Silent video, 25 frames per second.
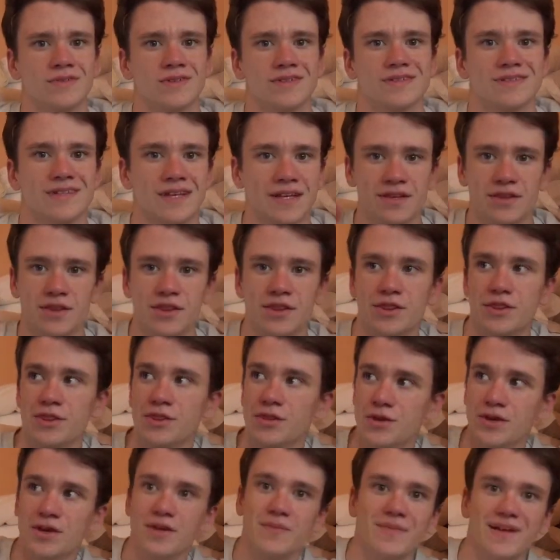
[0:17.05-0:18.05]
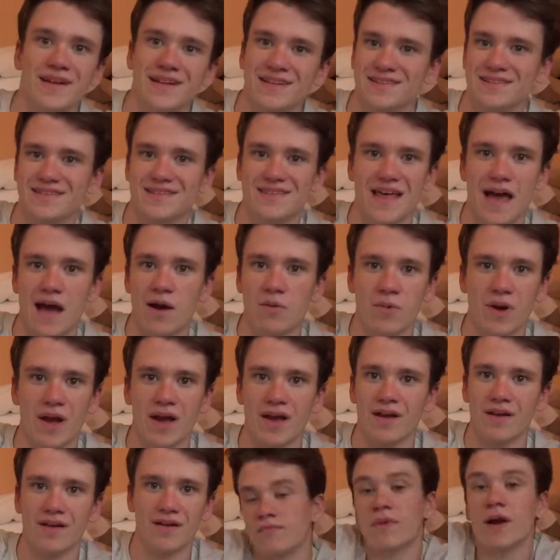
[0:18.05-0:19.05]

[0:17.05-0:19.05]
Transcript: It's like 30 minutes that way.